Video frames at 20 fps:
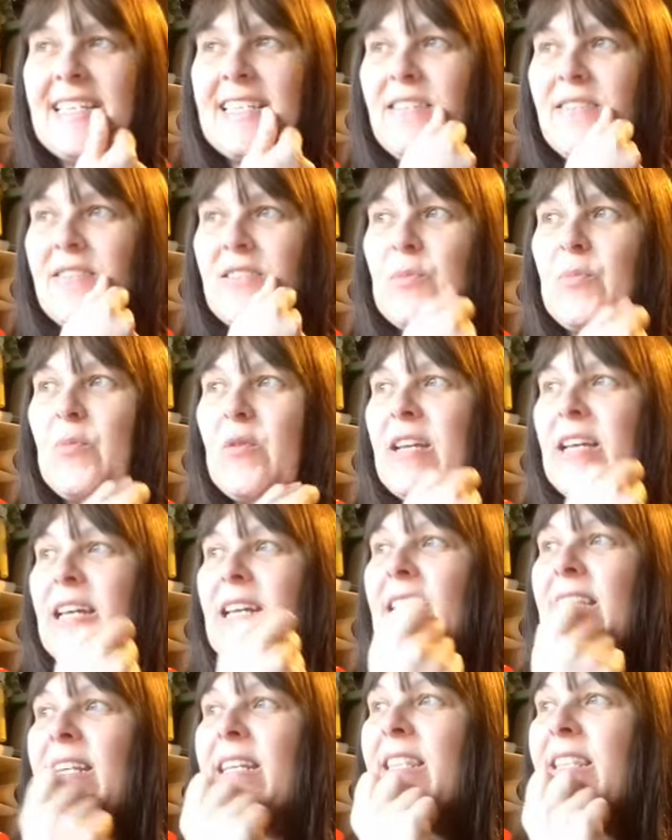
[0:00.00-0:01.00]
it's like a spring
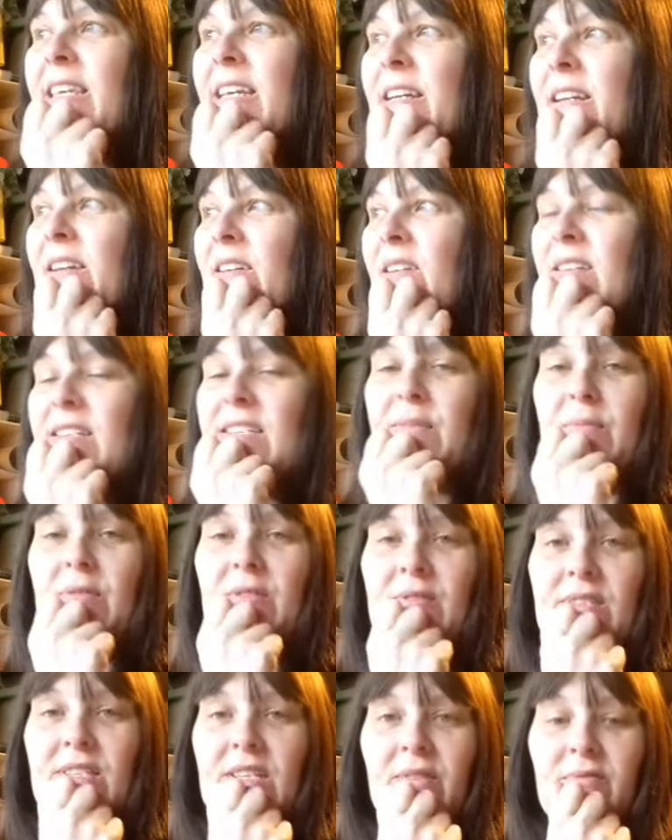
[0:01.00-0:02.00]
clean thing and I like to
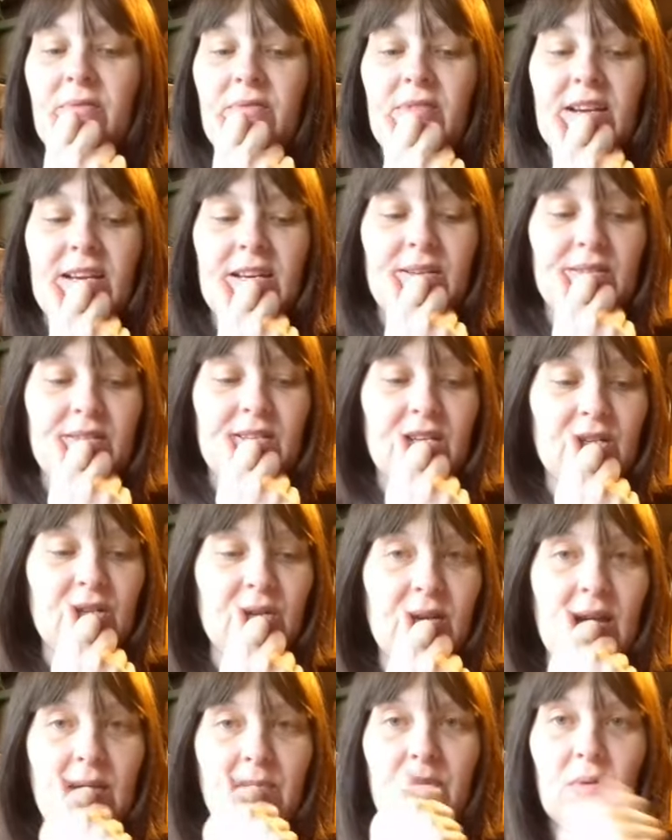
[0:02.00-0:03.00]
move stuff around and I do
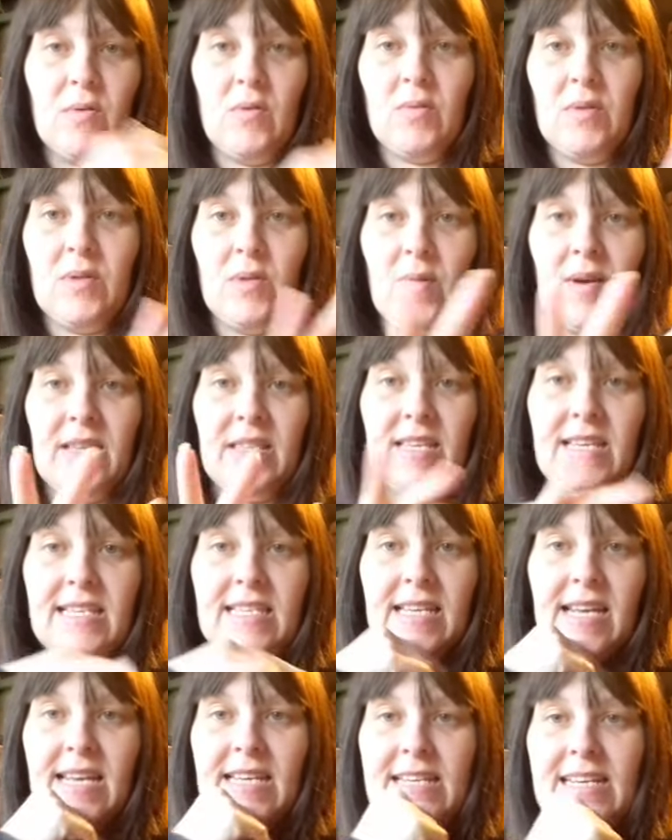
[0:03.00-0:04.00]
get bored with the way things
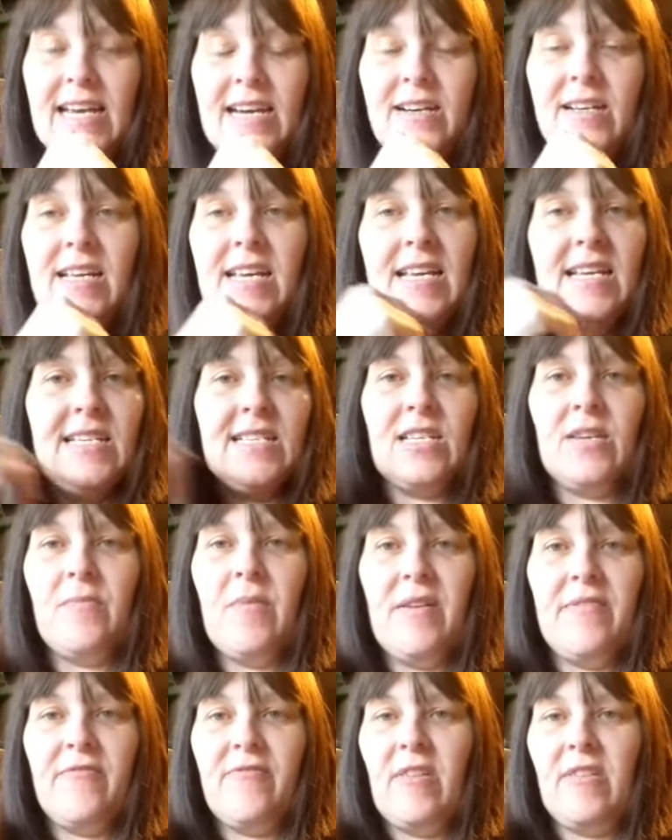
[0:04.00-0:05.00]
are laid out. So
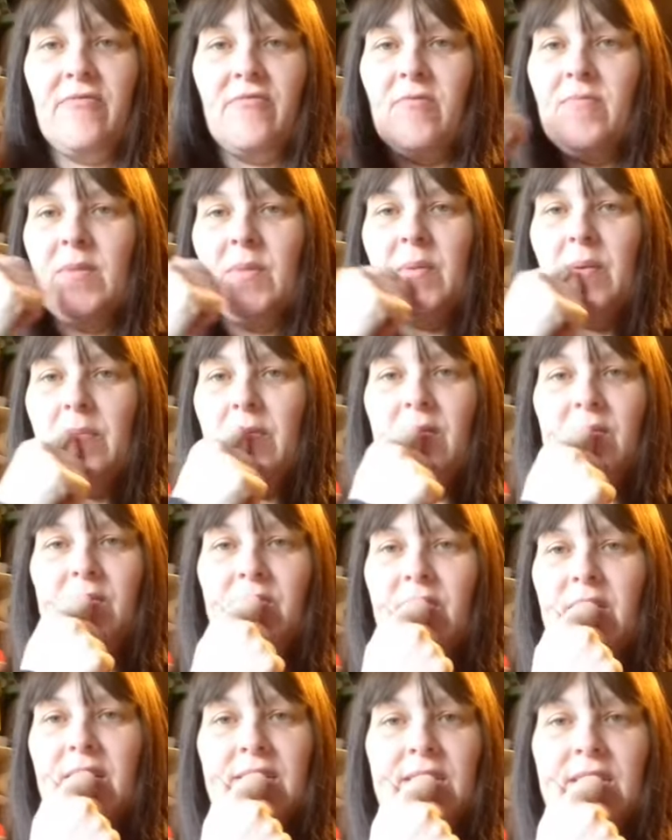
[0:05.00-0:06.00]
my front room's been moved
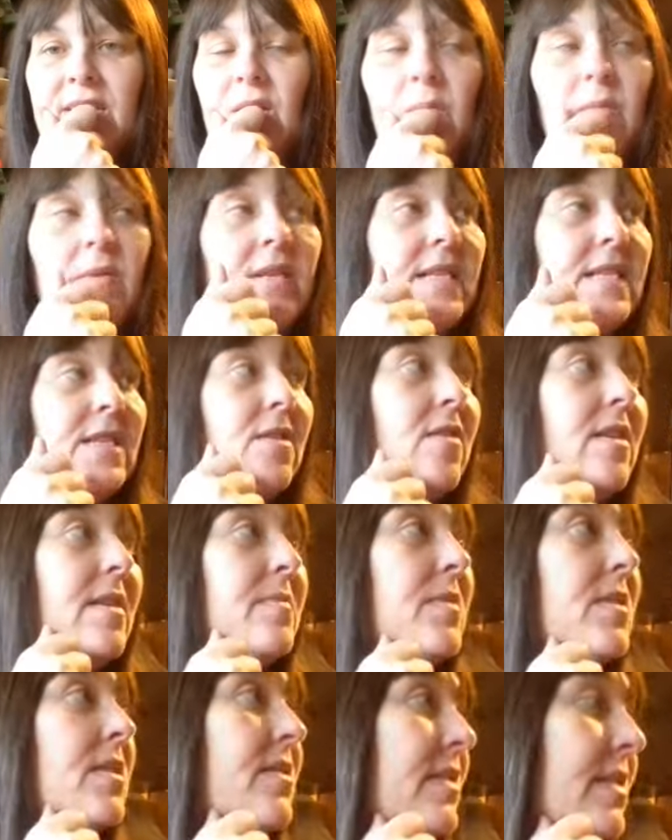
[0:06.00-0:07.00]
around so many
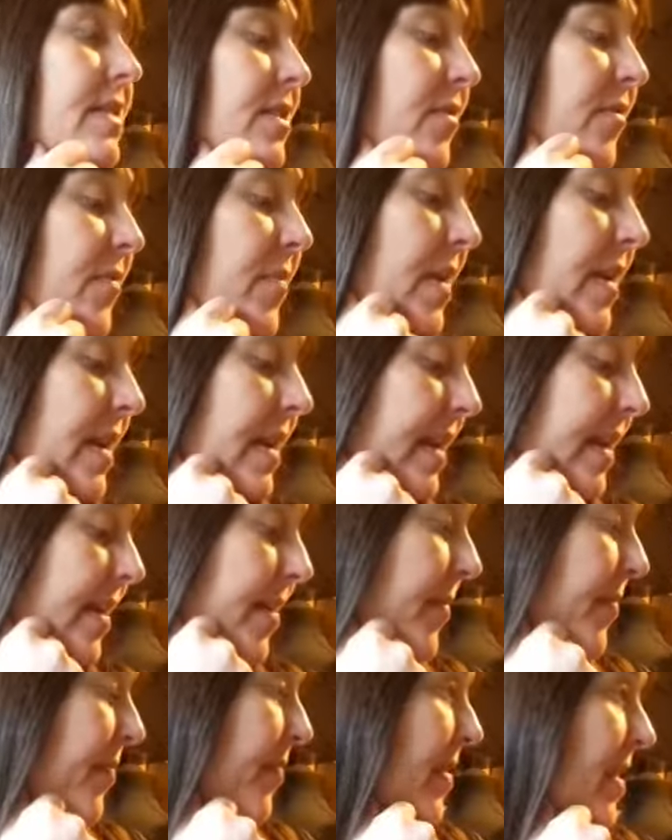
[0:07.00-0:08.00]
times since I've been here
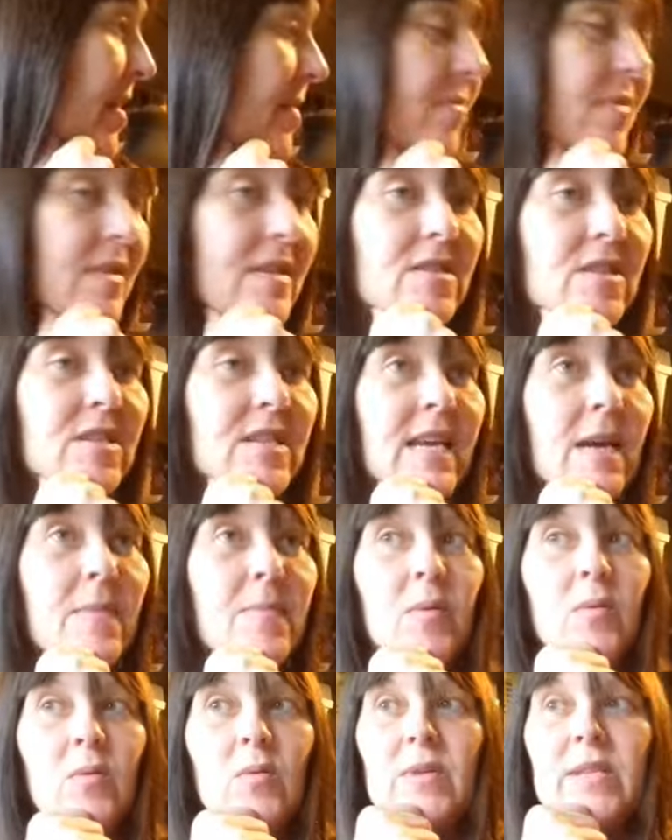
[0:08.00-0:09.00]
because I just get
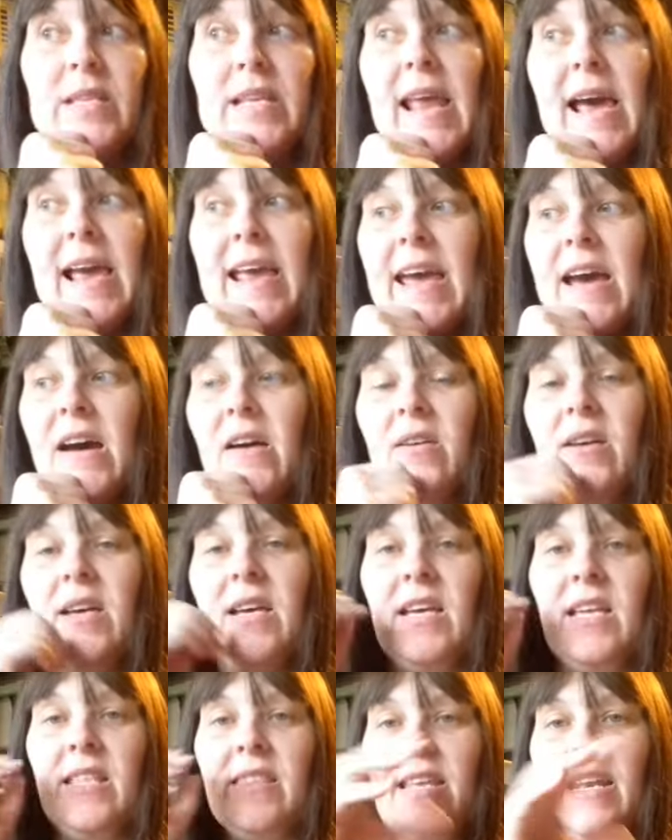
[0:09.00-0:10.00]
bored with the layout.
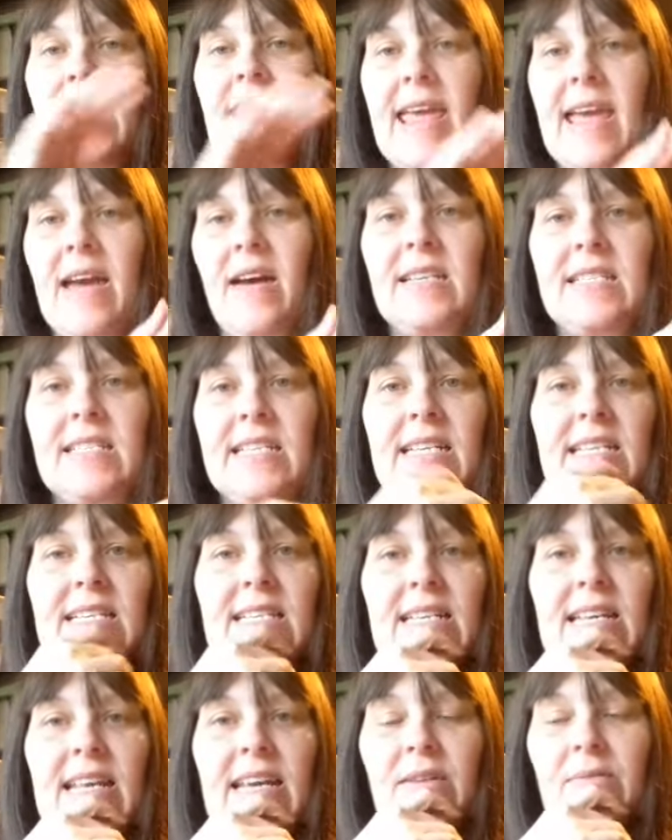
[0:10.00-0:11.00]
The layout as it
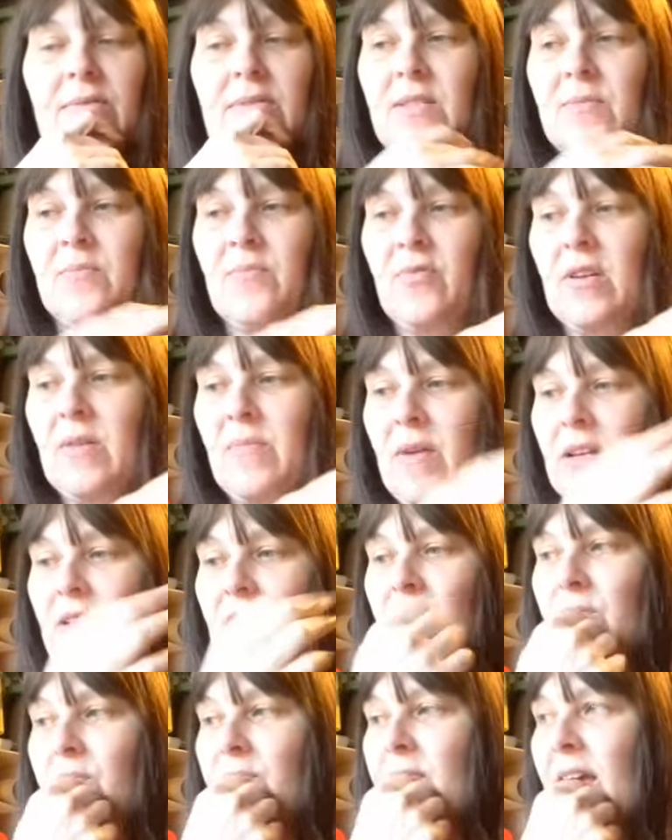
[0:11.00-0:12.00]
is now is pretty
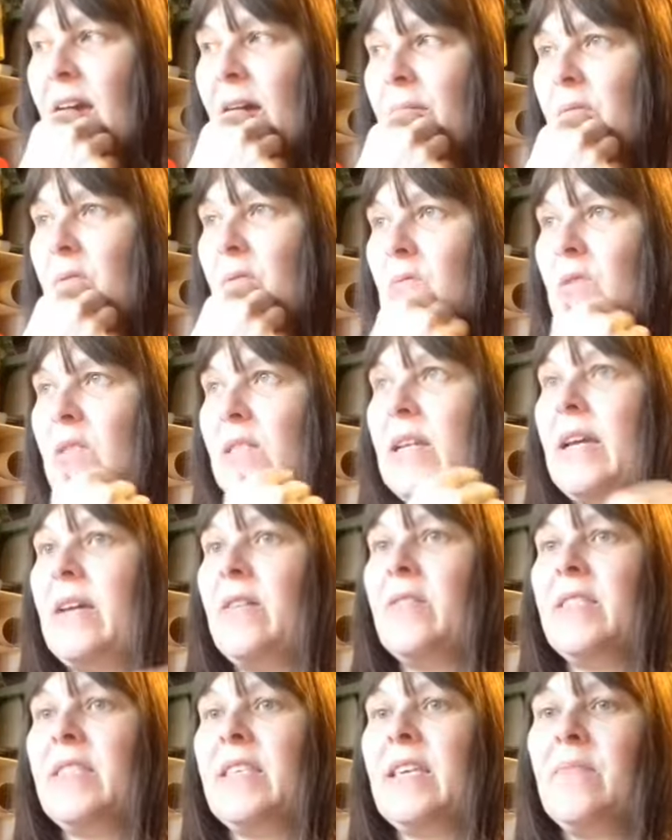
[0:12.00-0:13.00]
much how stay,
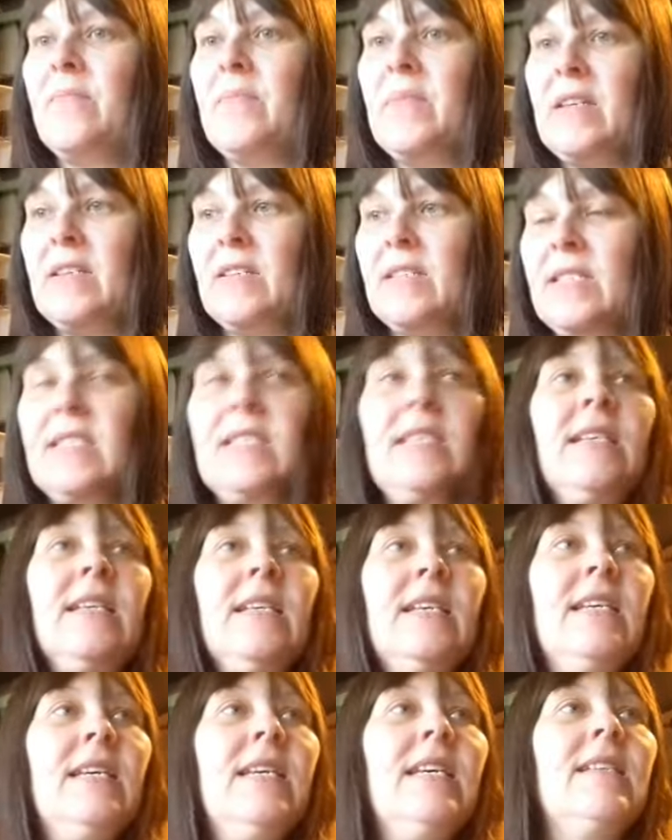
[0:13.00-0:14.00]
I think, because
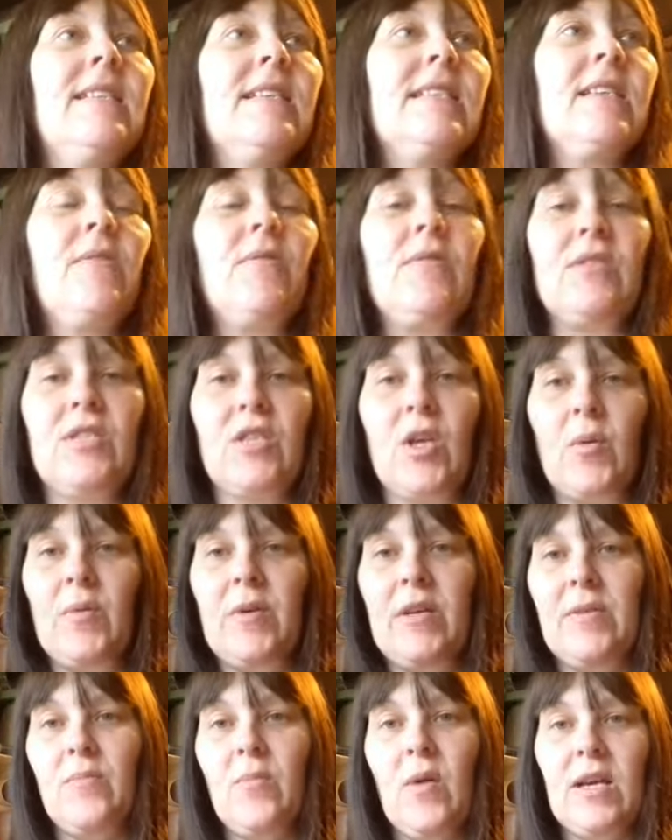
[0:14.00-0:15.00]
there's only so
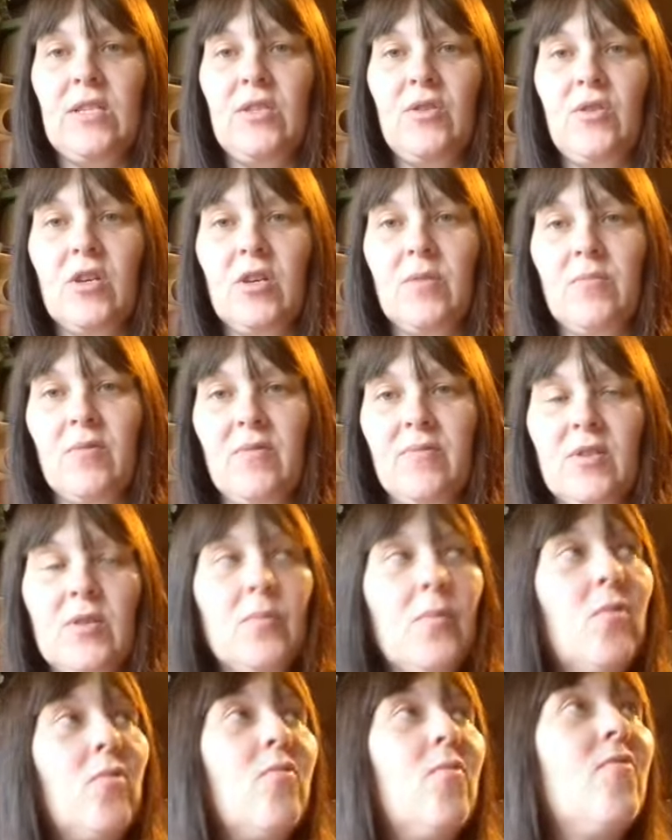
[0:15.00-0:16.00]
many ways you can move a
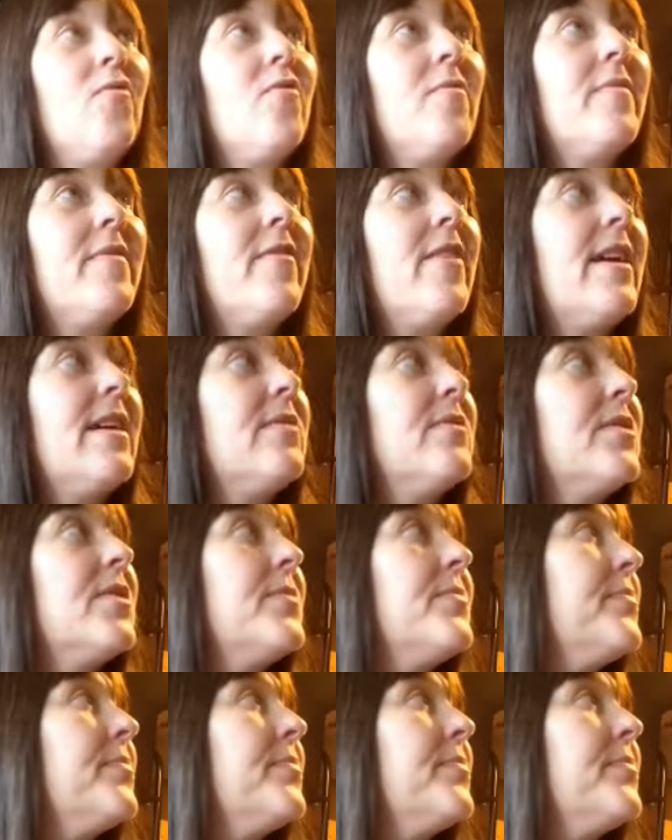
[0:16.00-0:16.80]
small room around.